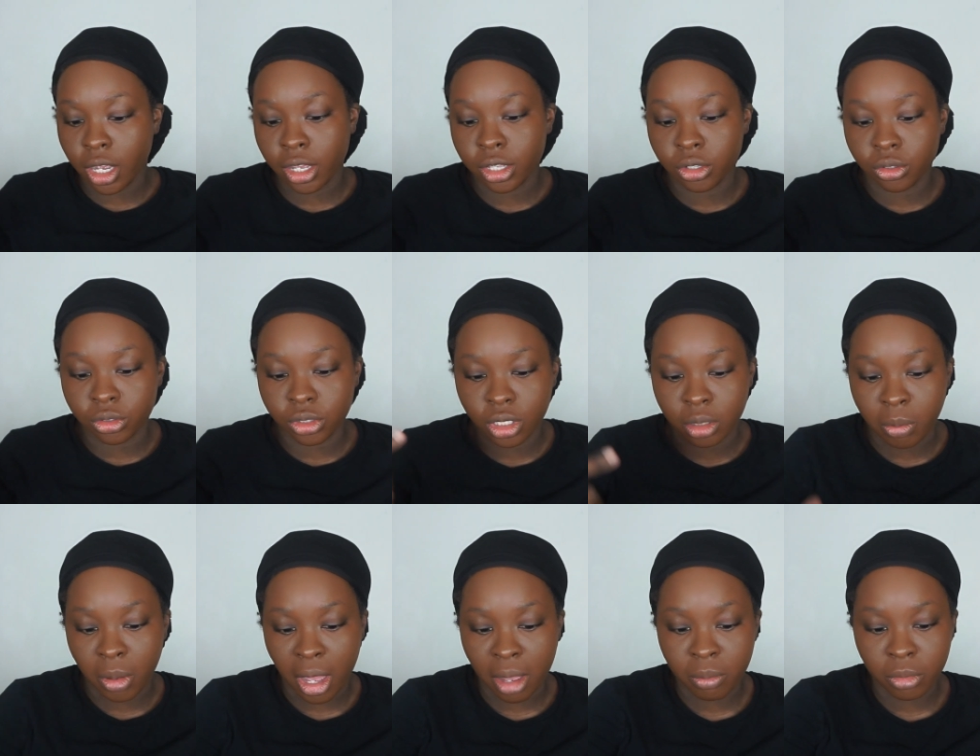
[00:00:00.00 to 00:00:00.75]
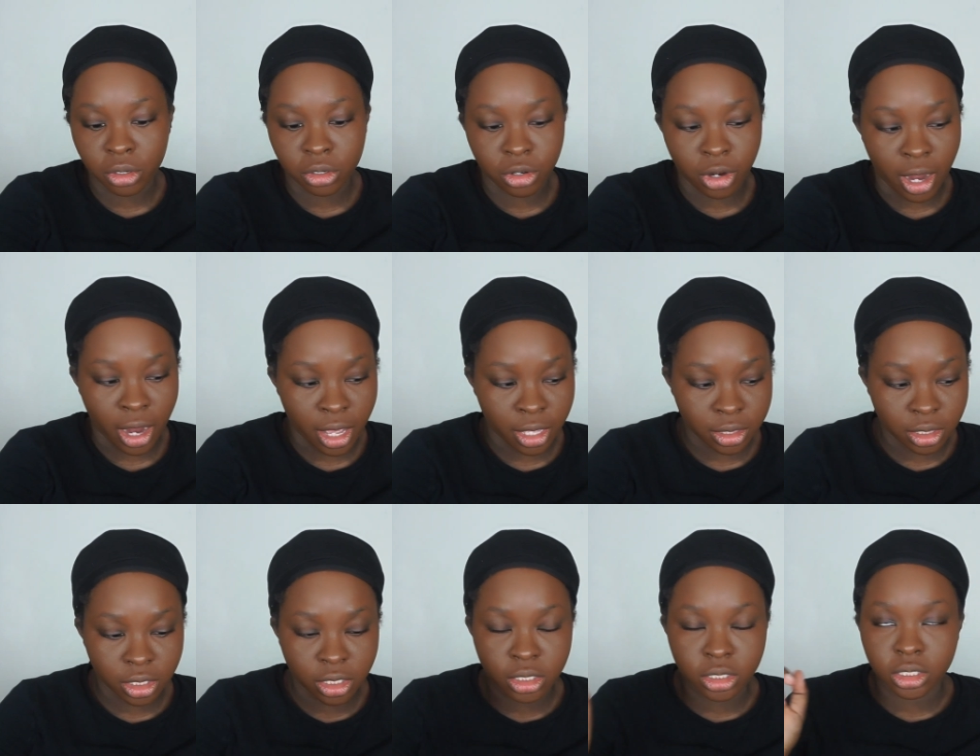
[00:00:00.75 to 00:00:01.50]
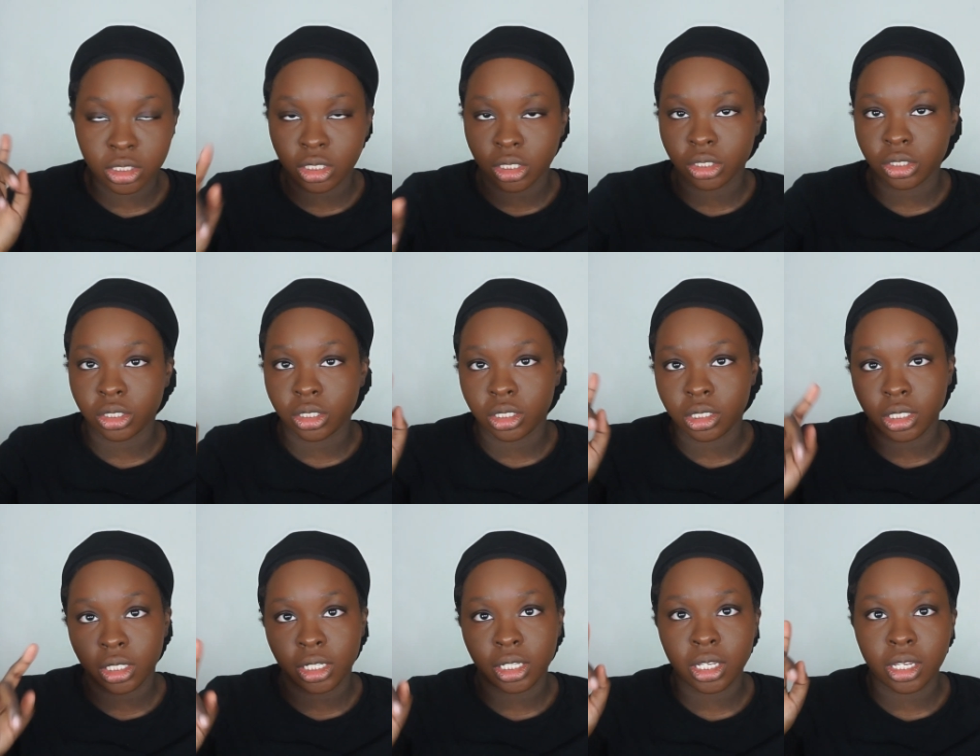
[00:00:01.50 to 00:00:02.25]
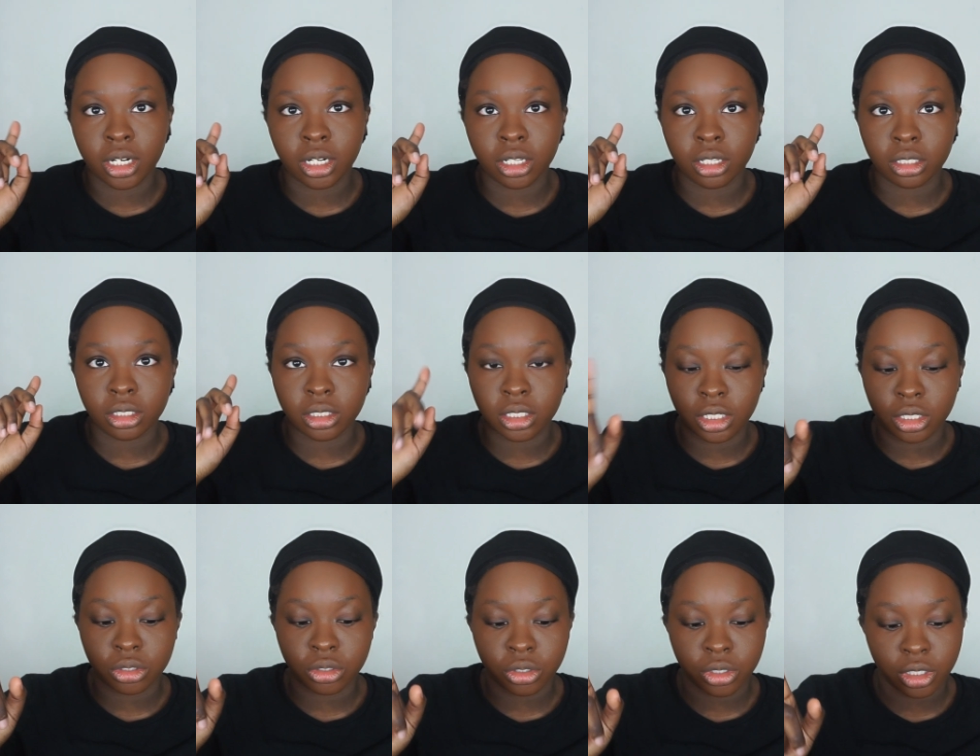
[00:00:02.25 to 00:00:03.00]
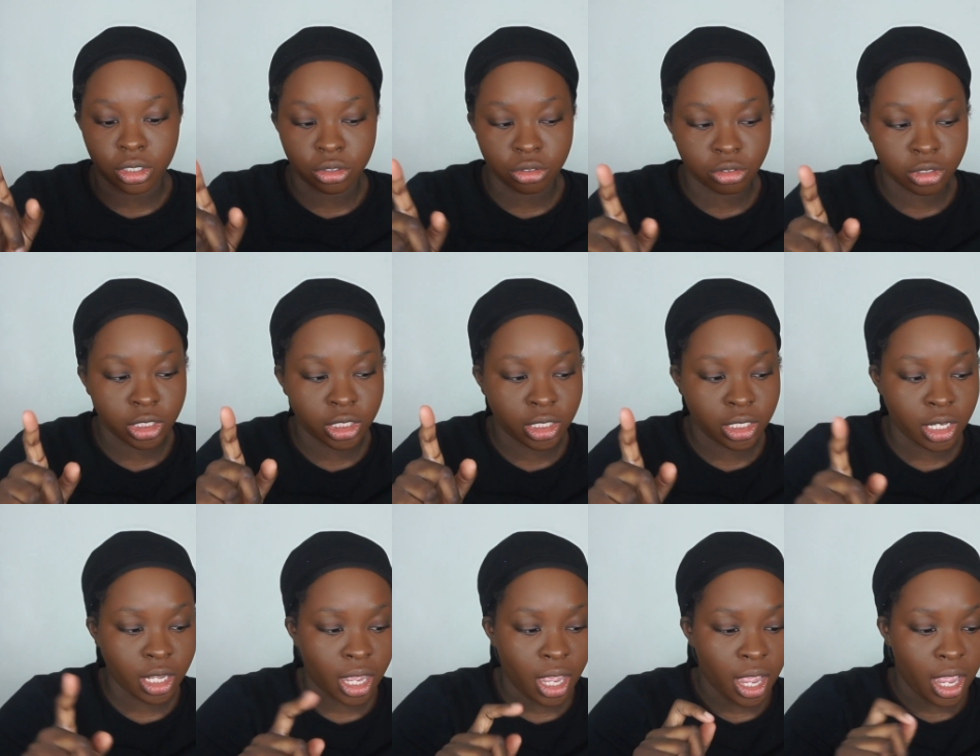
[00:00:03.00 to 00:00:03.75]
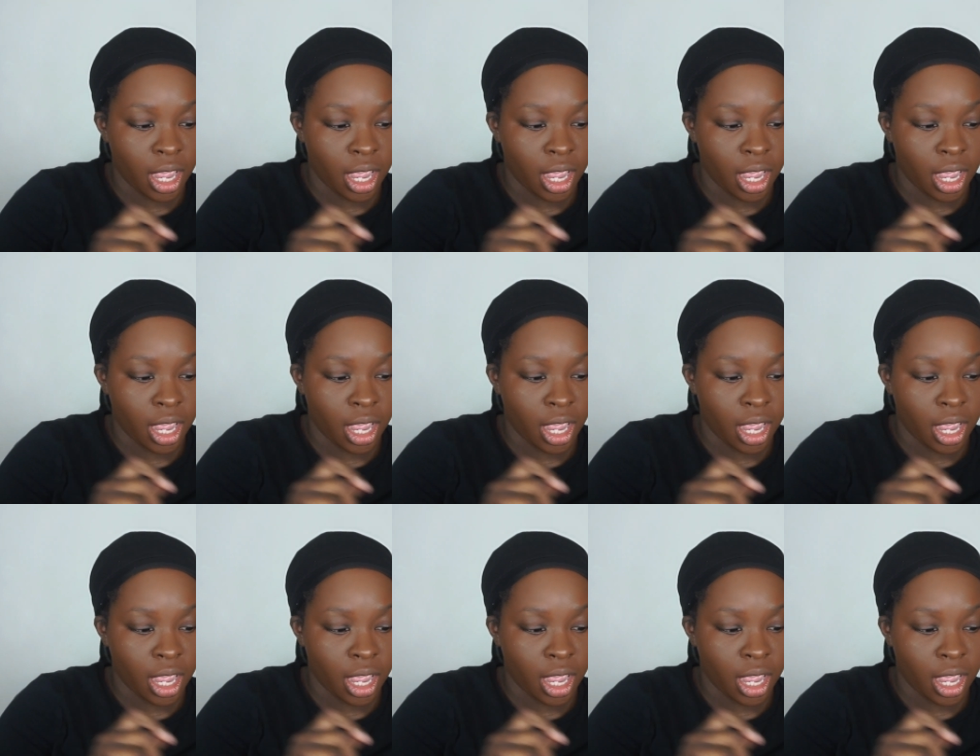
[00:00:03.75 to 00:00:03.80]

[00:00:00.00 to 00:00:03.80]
I used the Pat McGrath concealer in D33.